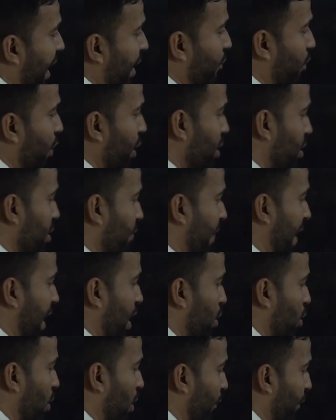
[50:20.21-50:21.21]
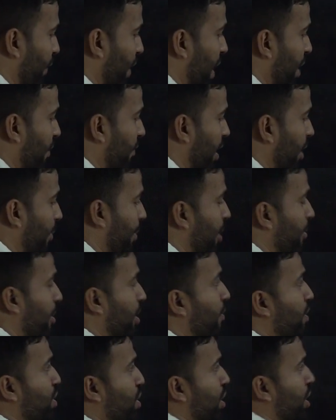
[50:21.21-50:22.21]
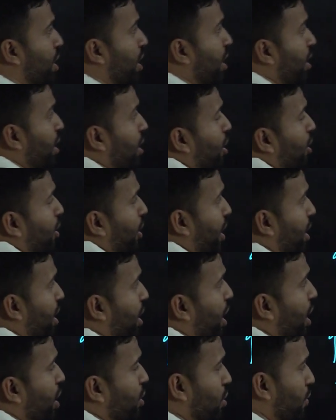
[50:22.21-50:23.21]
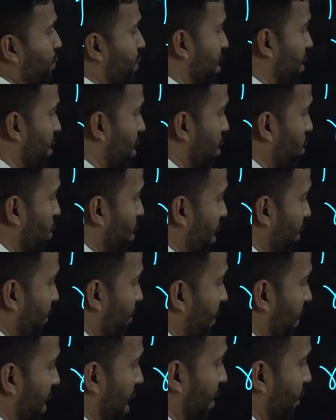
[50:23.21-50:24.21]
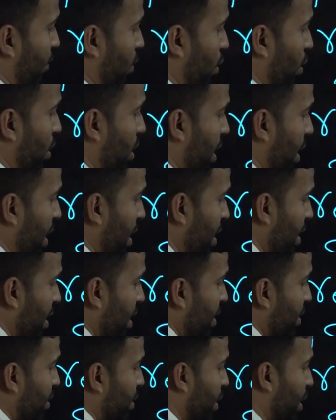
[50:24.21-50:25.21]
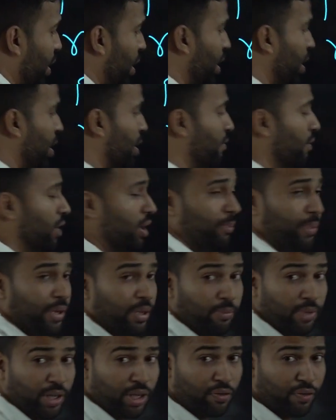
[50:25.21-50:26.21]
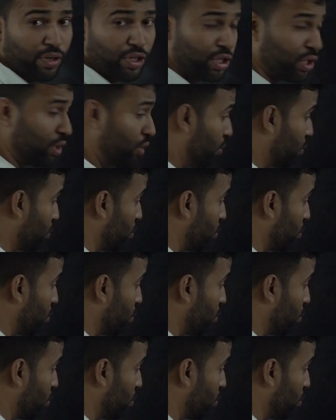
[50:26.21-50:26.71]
And what is the value of equilibrium equation here? In case of general loading we will have only 3 equilibrium equation.